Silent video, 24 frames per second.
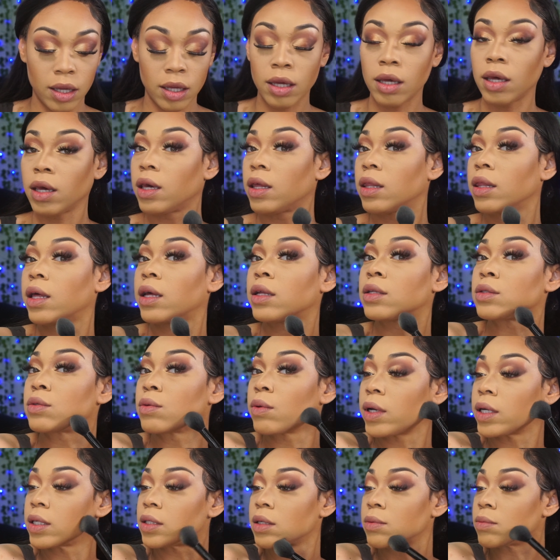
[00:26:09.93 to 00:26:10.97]
And that's why
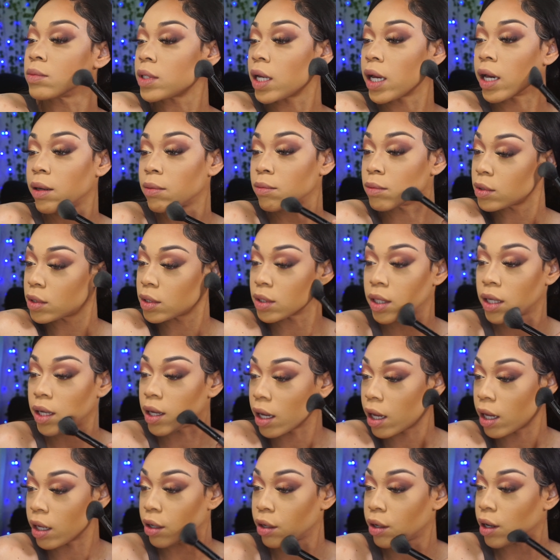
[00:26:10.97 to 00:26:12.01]
sometimes the
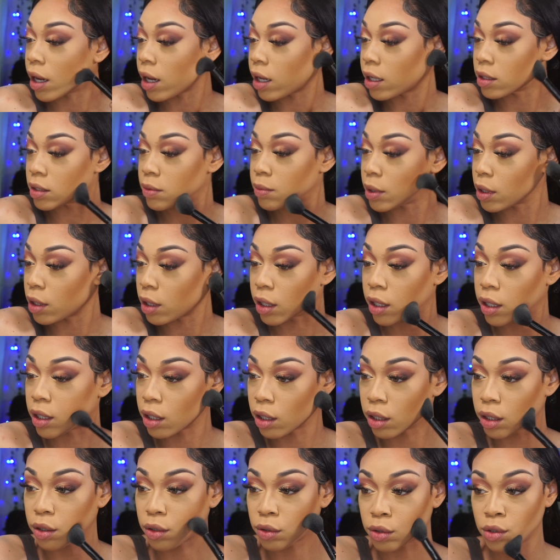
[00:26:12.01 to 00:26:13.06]
under eyes be looking a
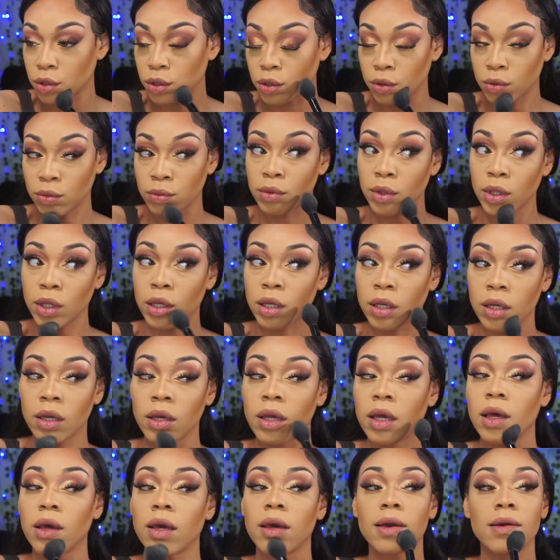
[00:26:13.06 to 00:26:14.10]
little too,
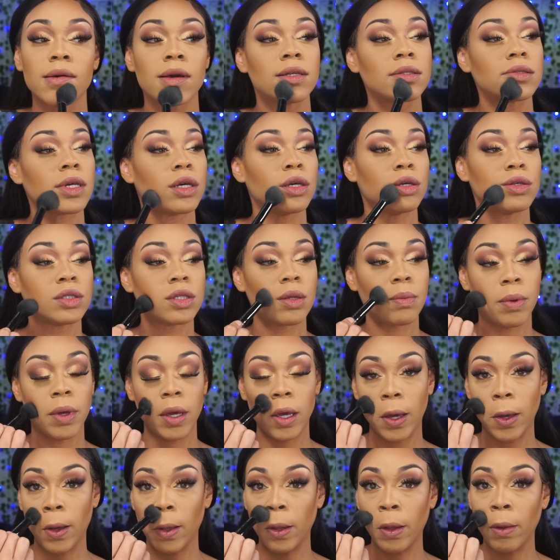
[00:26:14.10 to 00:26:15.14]
because I use the pink a
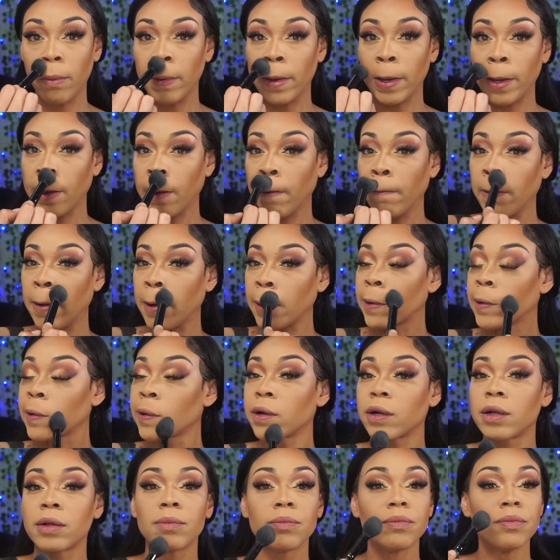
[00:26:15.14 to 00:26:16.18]
little bit too much
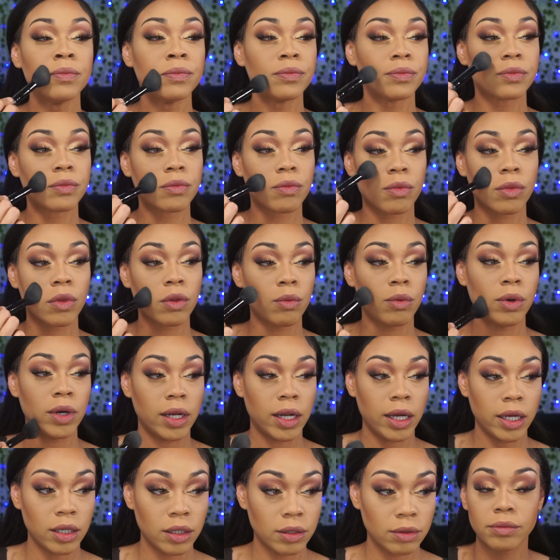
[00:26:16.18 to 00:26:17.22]
when I